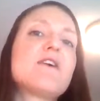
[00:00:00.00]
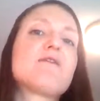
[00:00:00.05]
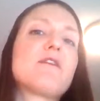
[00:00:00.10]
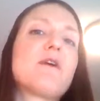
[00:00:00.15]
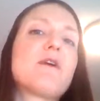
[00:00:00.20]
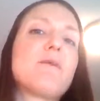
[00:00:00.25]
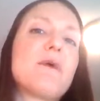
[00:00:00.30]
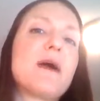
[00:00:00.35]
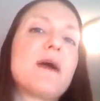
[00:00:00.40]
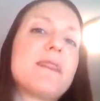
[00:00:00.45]

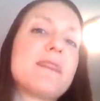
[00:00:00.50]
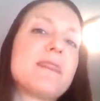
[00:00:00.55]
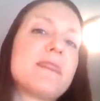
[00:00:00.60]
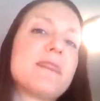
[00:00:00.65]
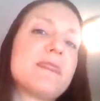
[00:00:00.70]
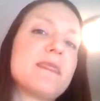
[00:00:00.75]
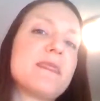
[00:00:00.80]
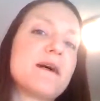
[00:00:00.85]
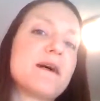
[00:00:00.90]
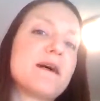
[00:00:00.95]
from when
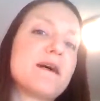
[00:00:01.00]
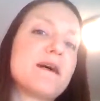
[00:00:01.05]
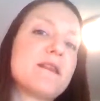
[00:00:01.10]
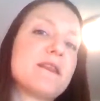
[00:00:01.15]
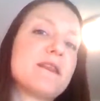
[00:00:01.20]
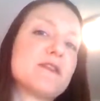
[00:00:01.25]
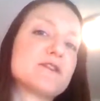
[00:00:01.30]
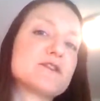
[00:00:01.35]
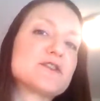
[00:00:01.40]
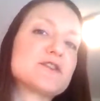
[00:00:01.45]

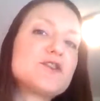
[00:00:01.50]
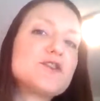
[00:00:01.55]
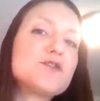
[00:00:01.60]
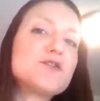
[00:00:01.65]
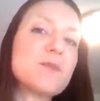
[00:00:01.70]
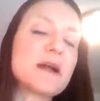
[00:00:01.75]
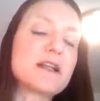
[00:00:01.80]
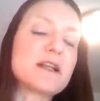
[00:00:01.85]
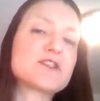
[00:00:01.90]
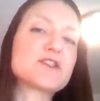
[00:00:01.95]
there's
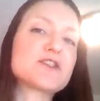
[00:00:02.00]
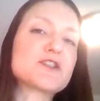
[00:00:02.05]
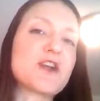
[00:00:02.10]
too much